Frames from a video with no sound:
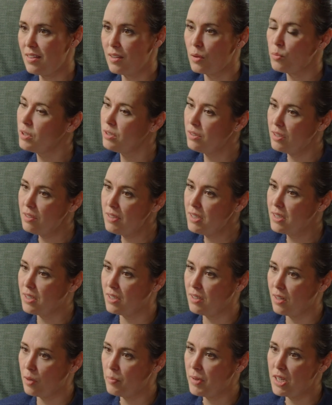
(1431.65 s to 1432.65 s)
that we're living
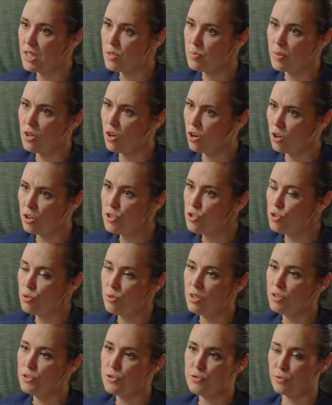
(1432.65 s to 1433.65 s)
in. I mean, it's been a hard 2
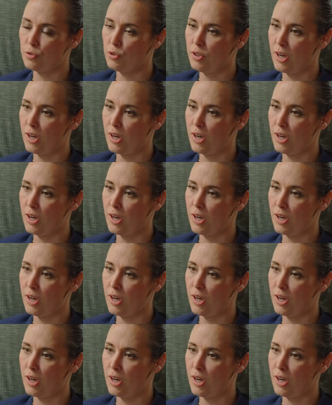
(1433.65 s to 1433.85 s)
years for